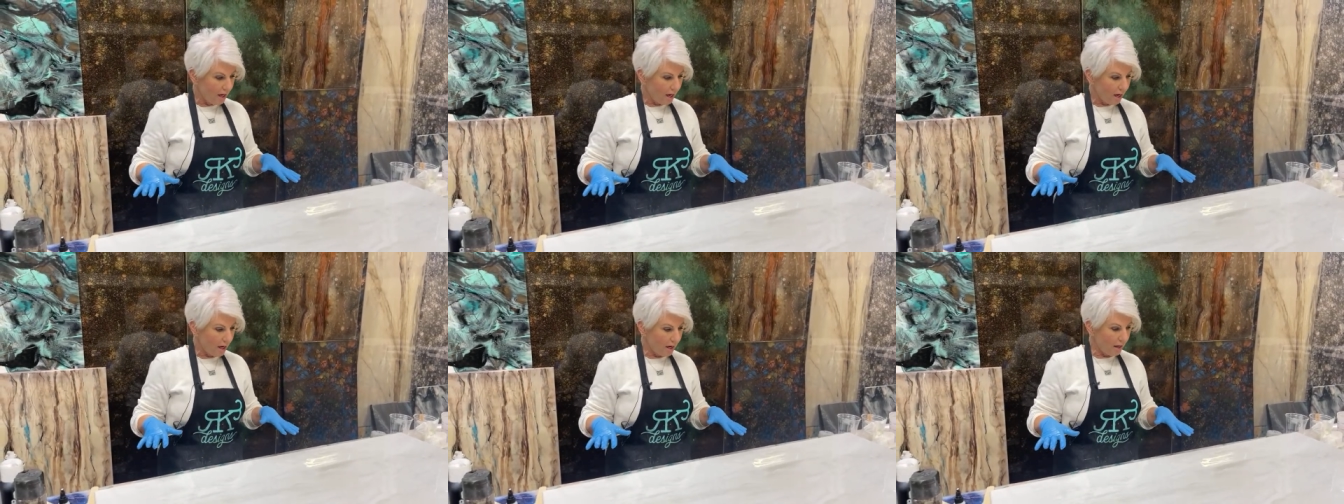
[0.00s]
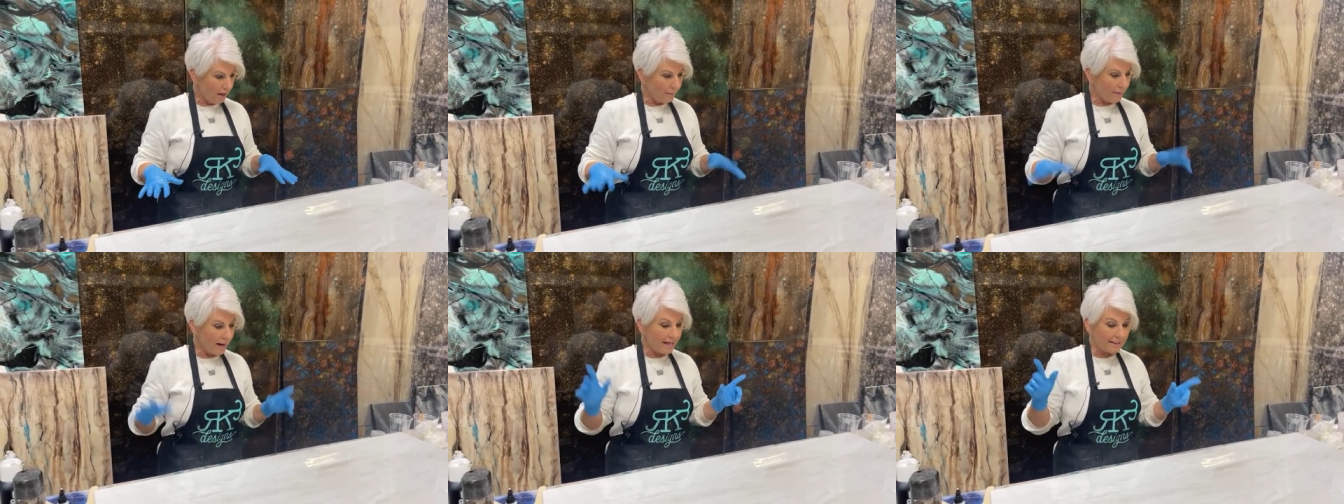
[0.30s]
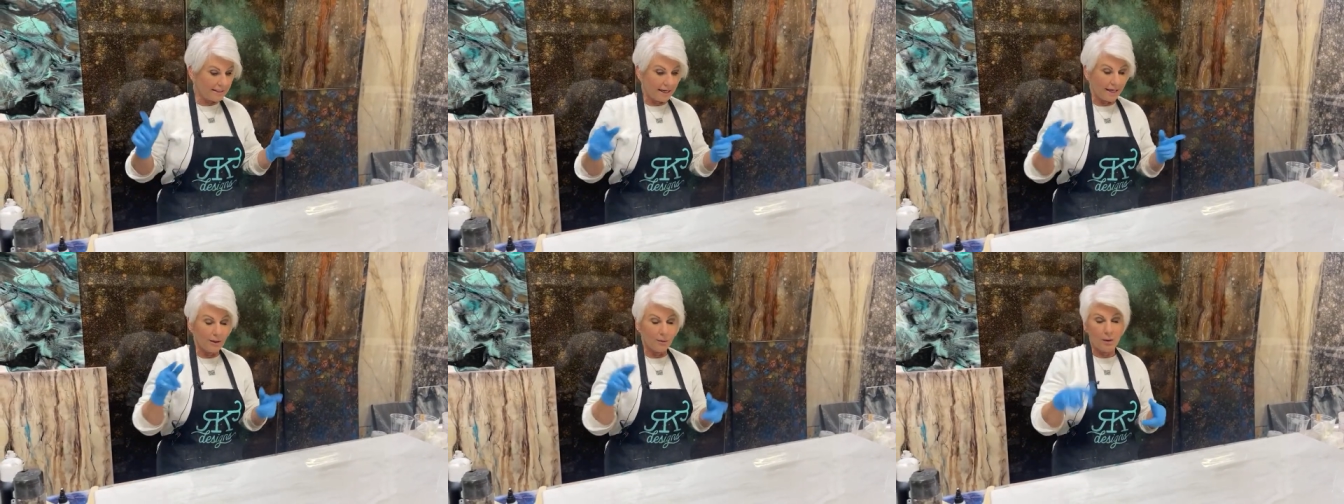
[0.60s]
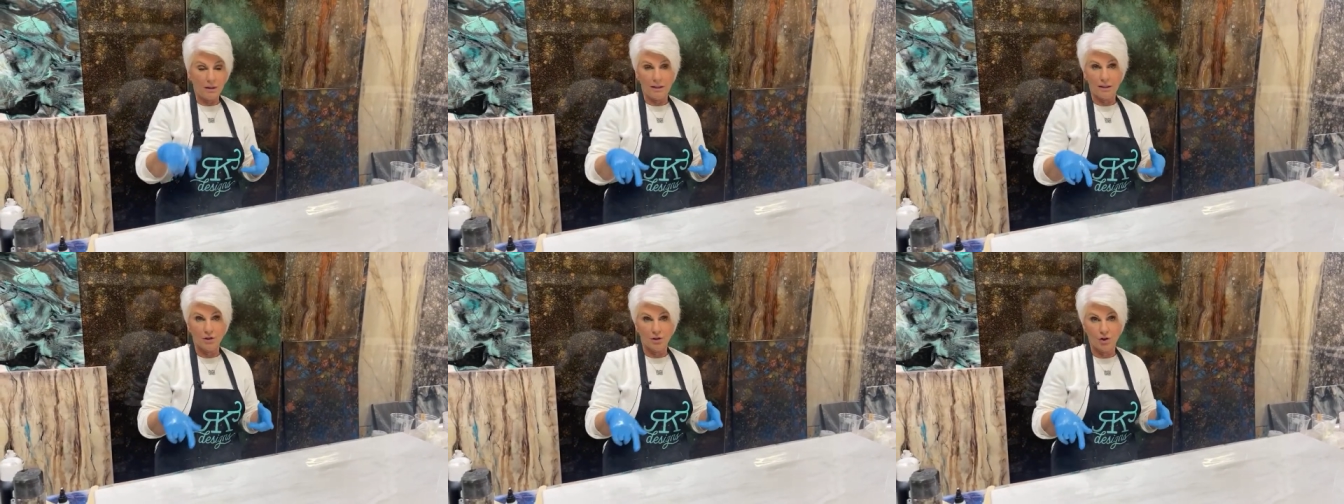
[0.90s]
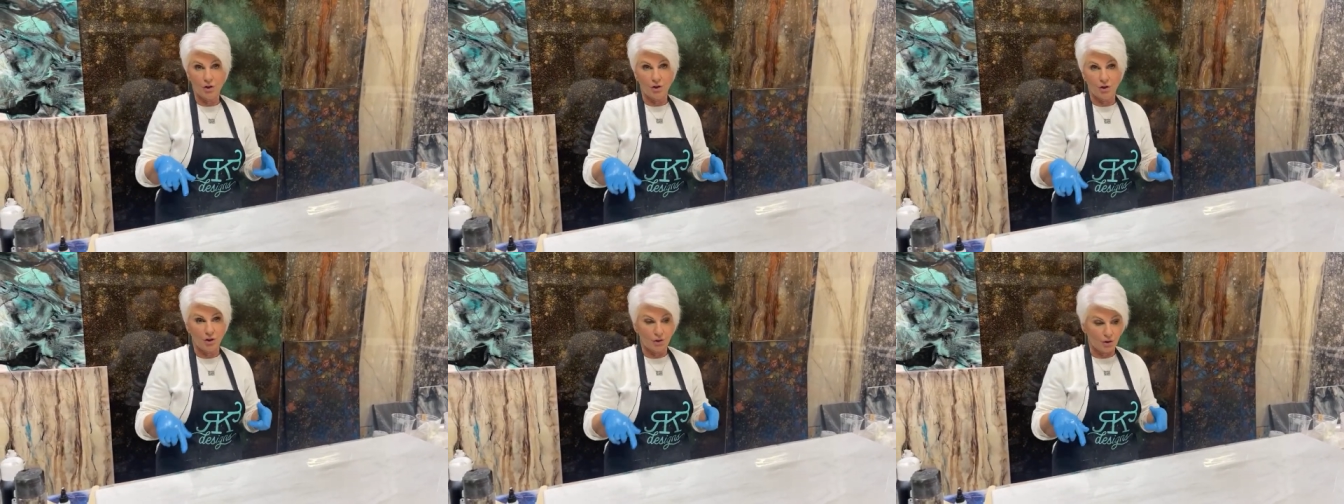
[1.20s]
Um, I tell you what else
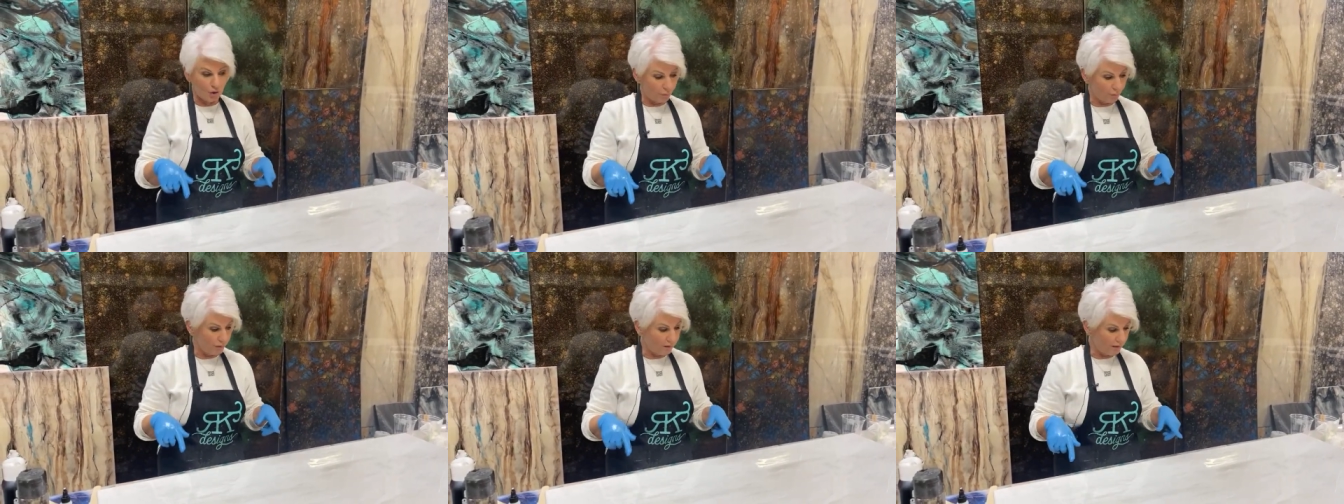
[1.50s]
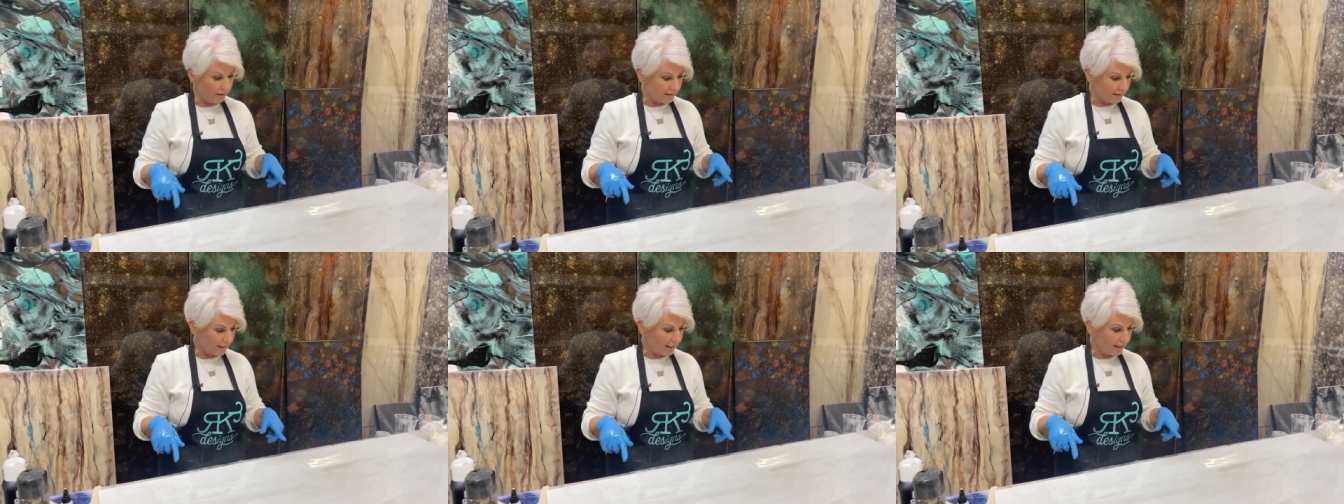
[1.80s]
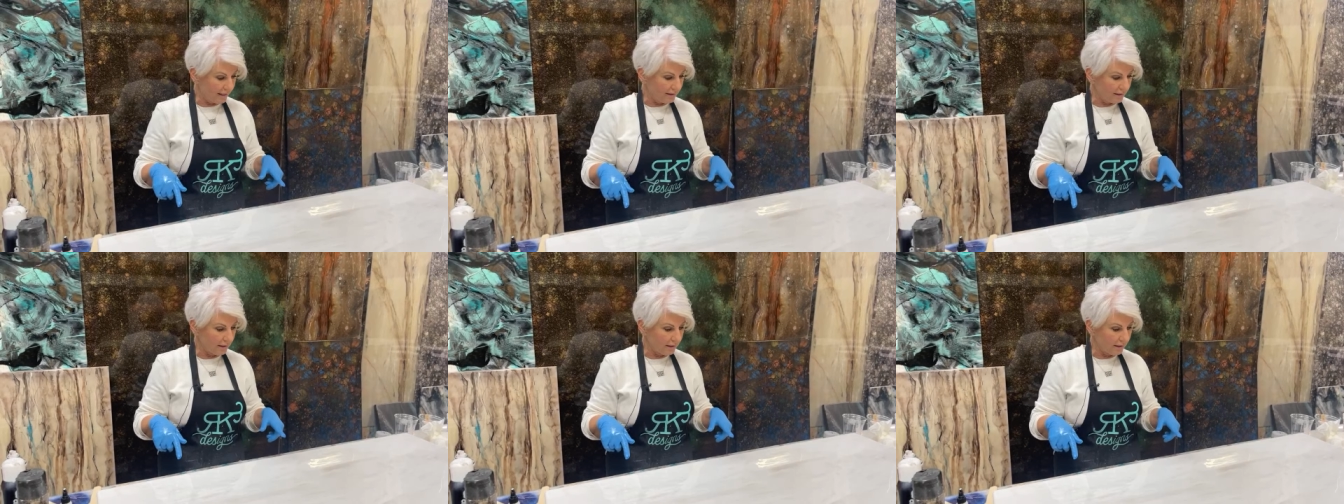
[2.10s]
you can do with this, guys.